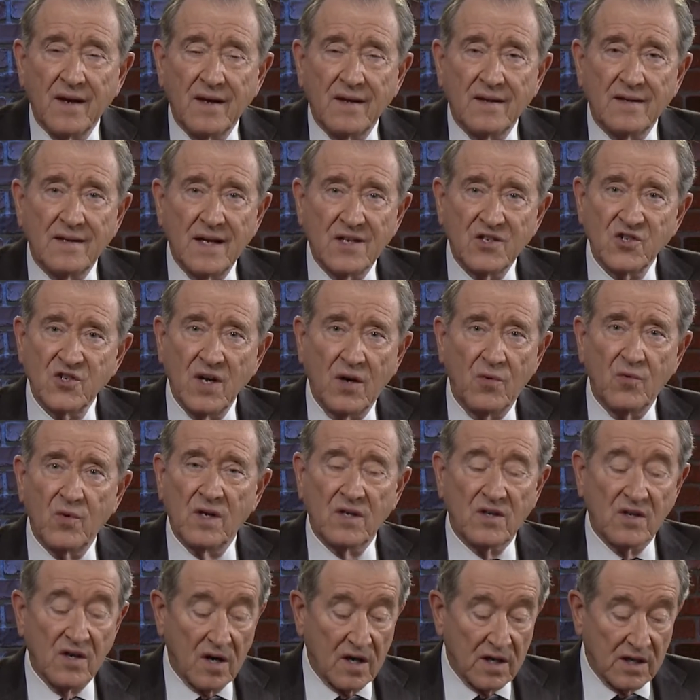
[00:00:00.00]
That's not
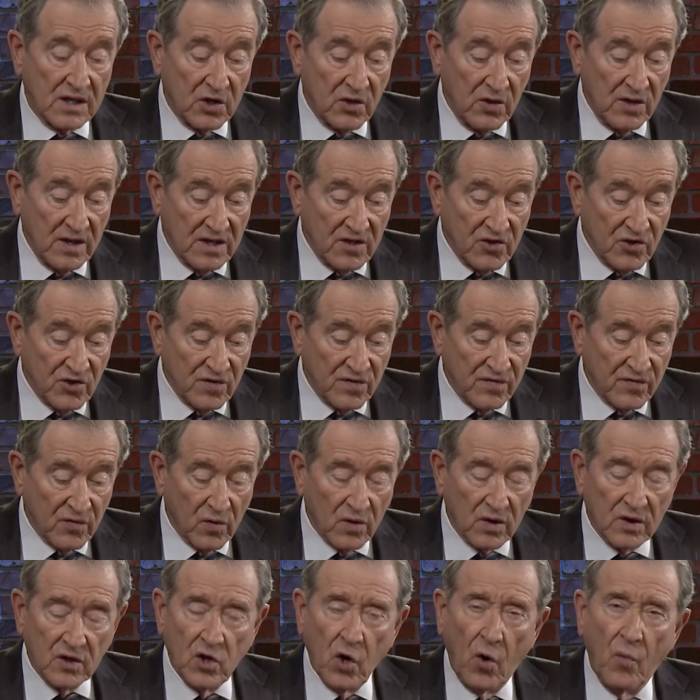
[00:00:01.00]
what God created you
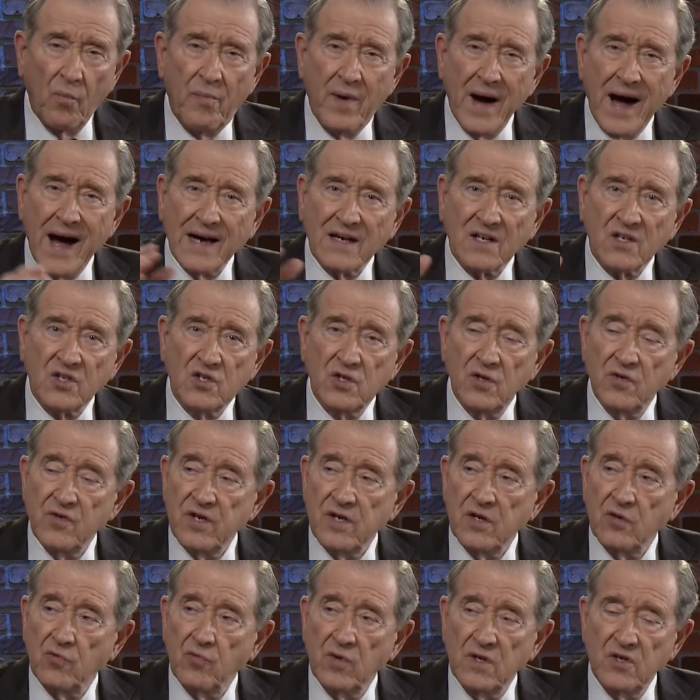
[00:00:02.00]
for. Go back to
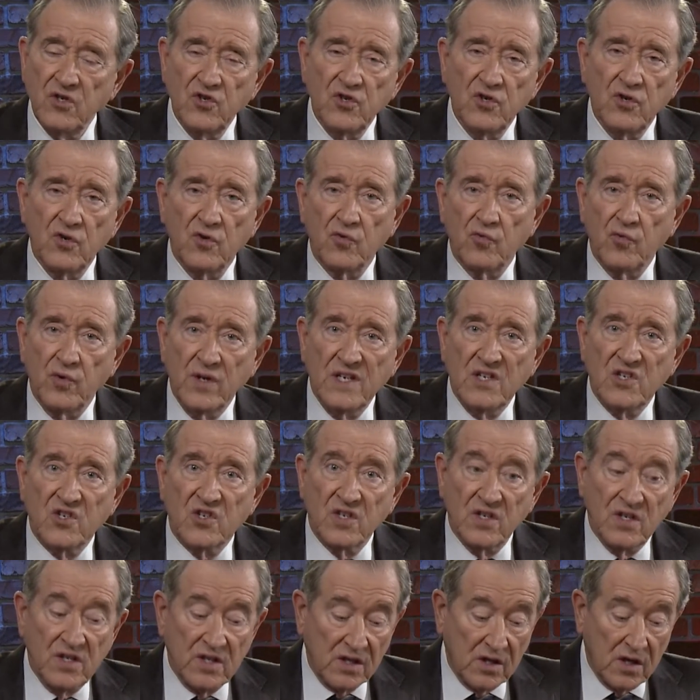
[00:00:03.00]
the original
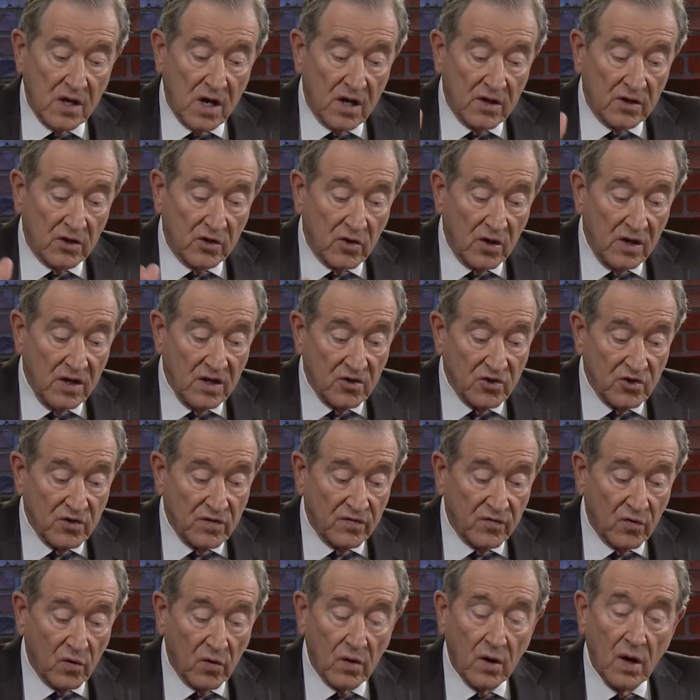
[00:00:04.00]
reason that God created you
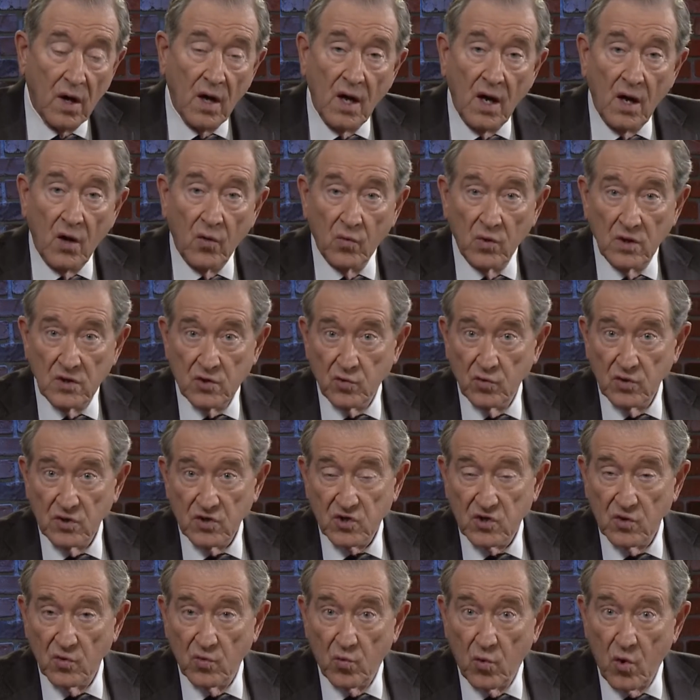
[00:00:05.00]
for, which was
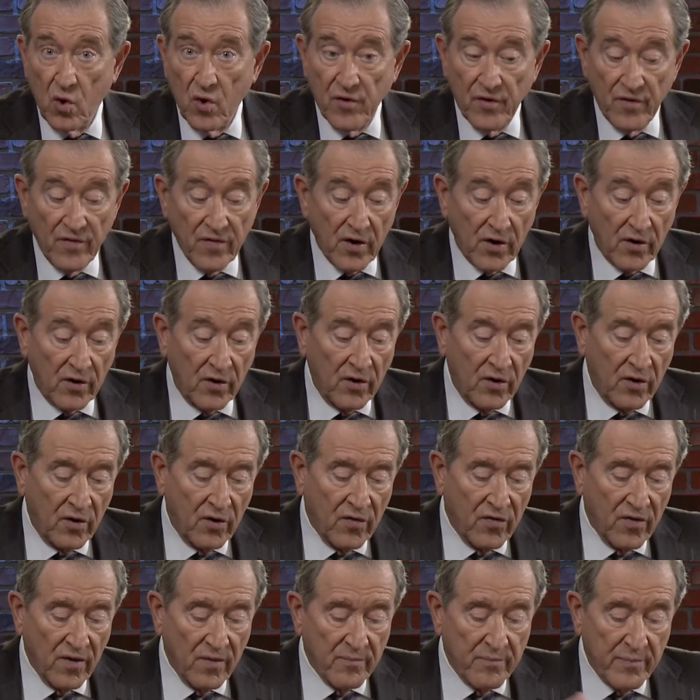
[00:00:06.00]
to water the
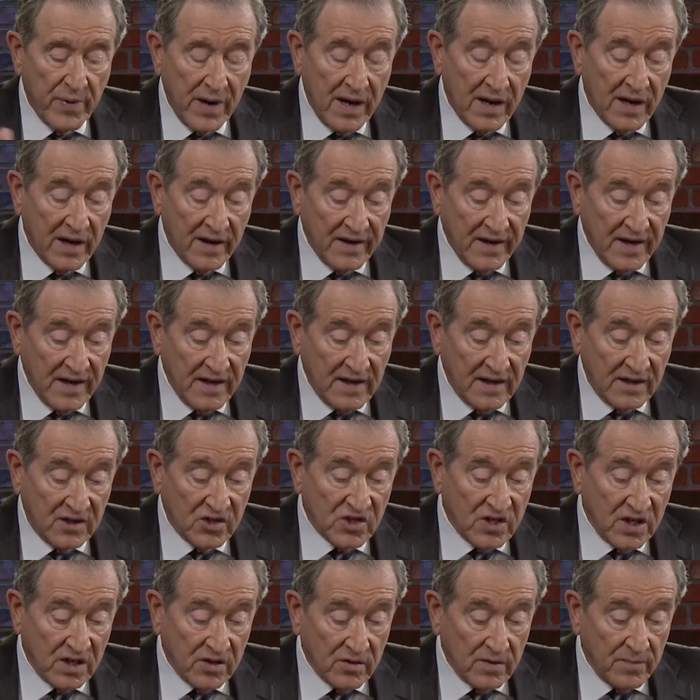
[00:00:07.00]
earth and pollinate,
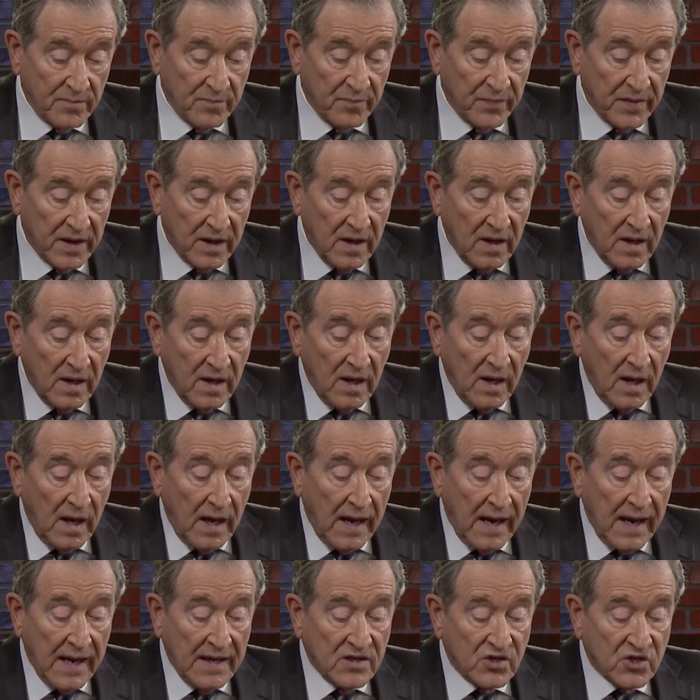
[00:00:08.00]
etc.
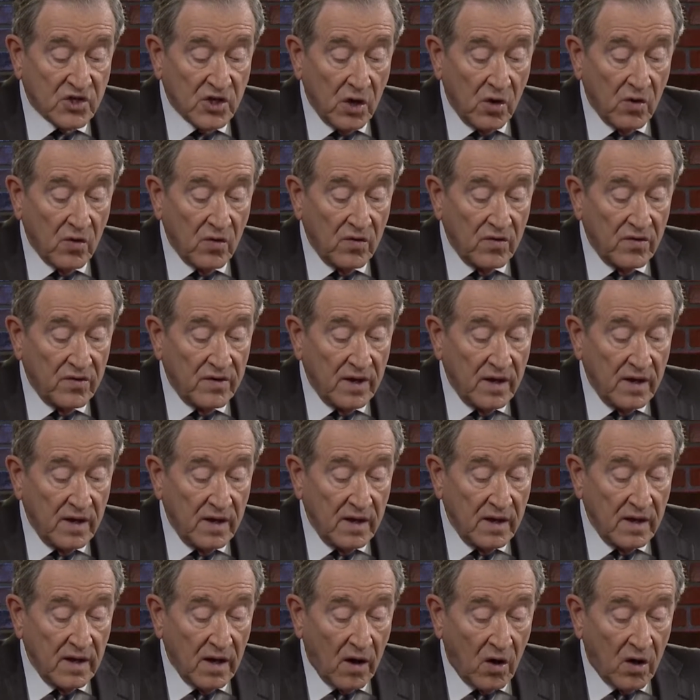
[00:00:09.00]
And so
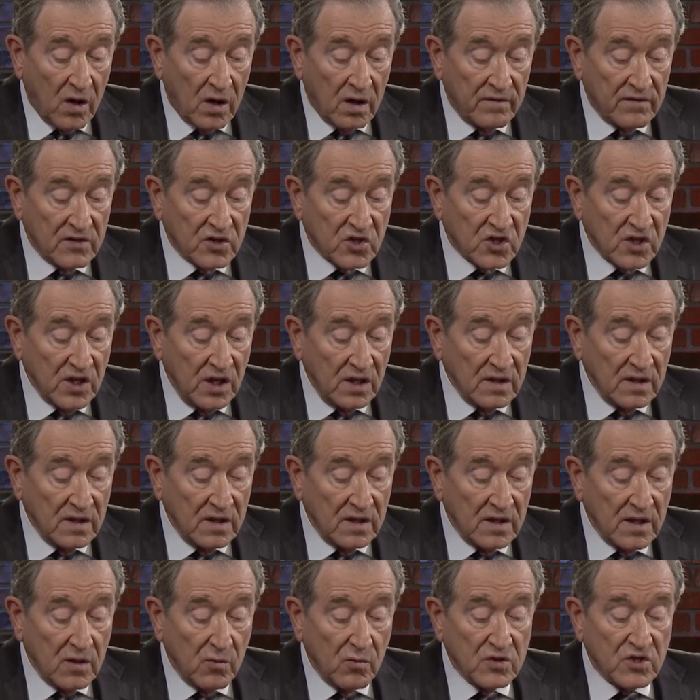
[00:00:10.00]
it, all of a sudden,
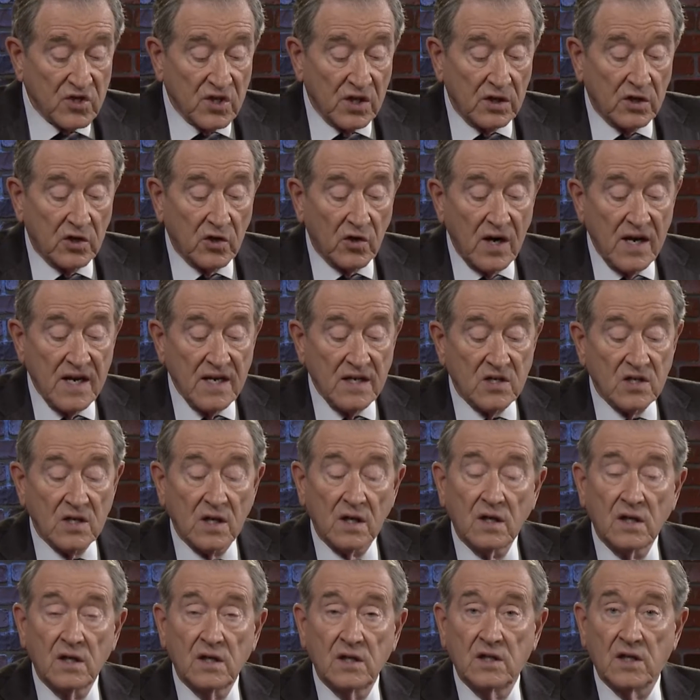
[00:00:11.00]
there was a great
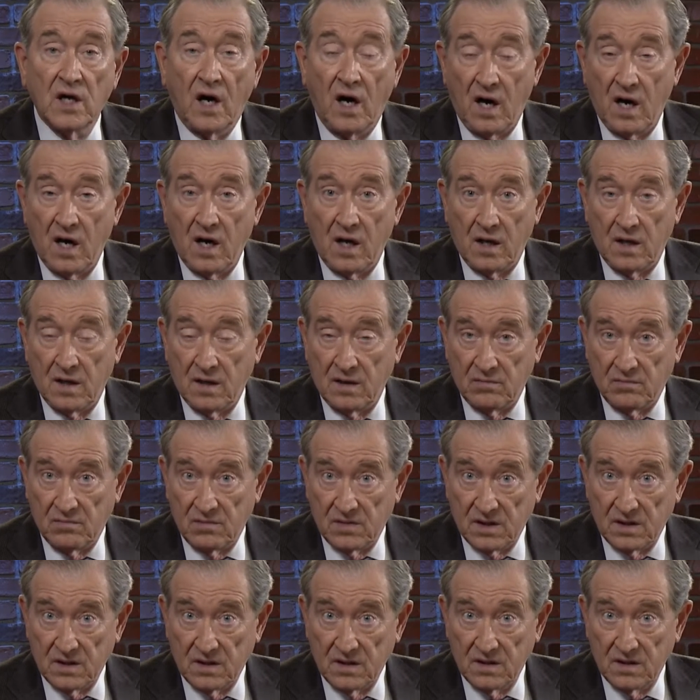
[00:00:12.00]
calm.